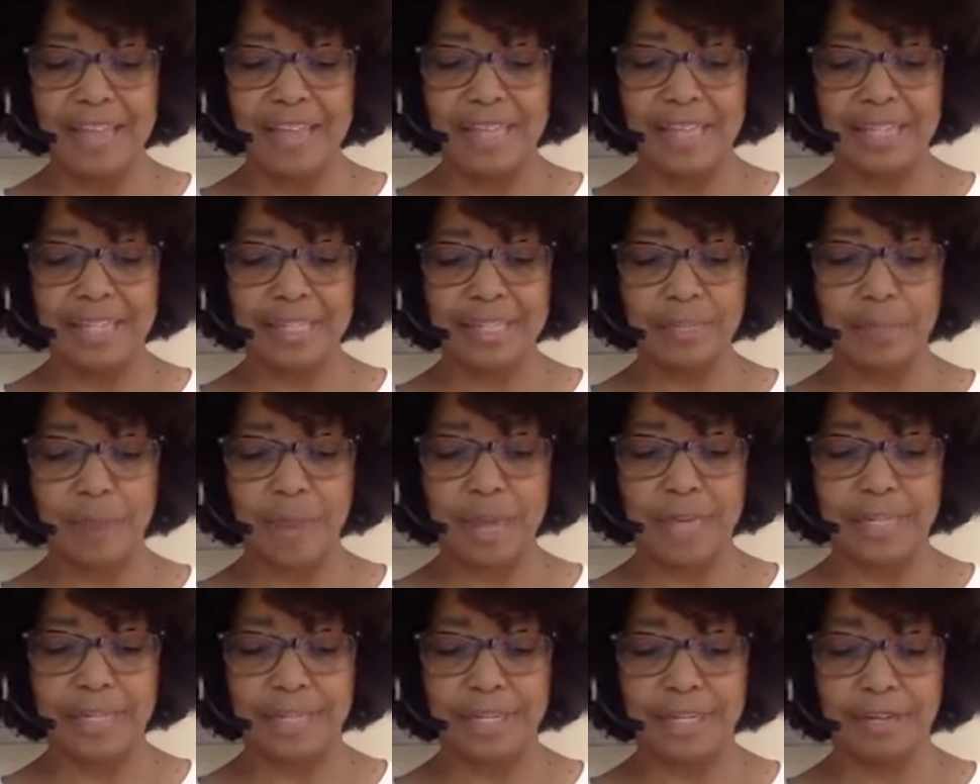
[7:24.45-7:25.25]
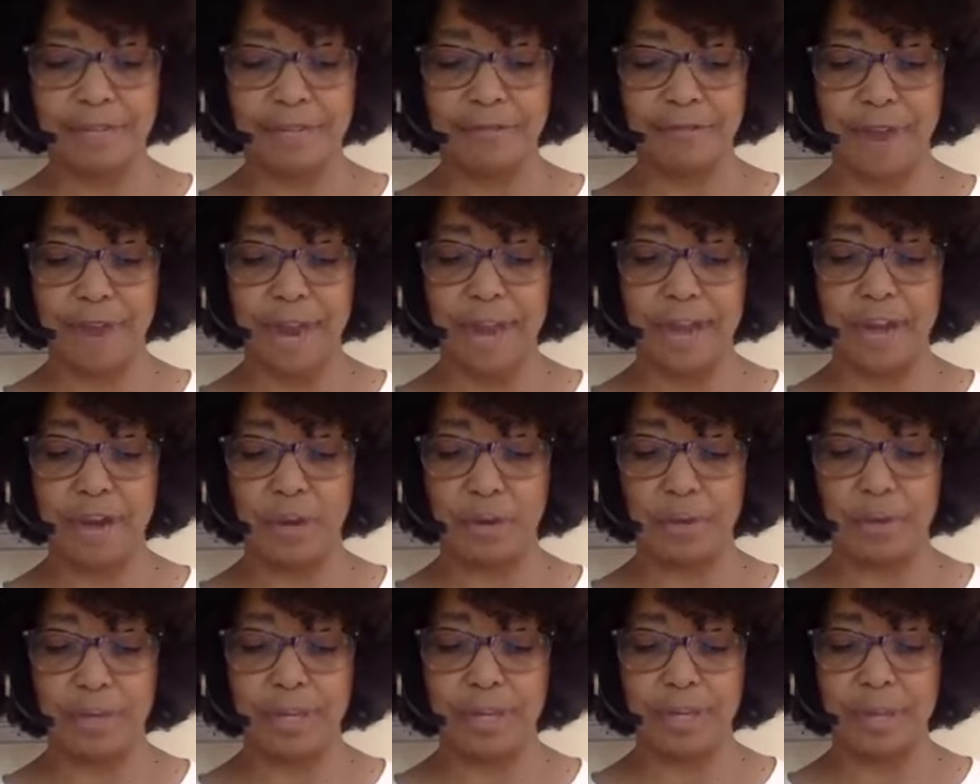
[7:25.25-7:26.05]
This is my dear friend
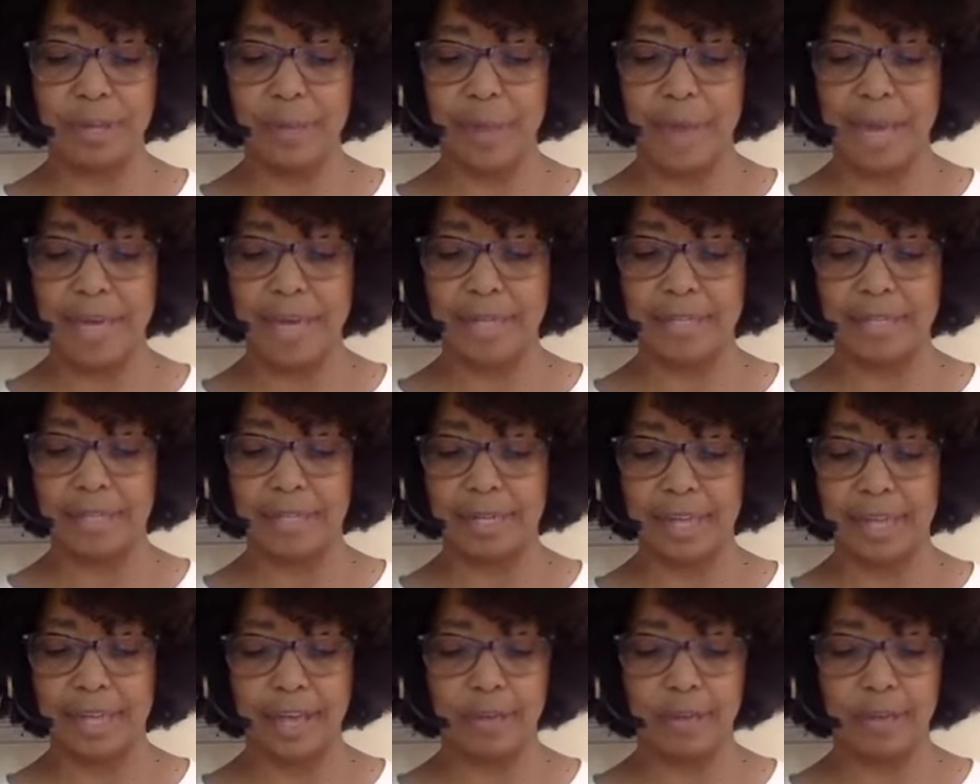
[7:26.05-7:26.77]
Aurelia Madison,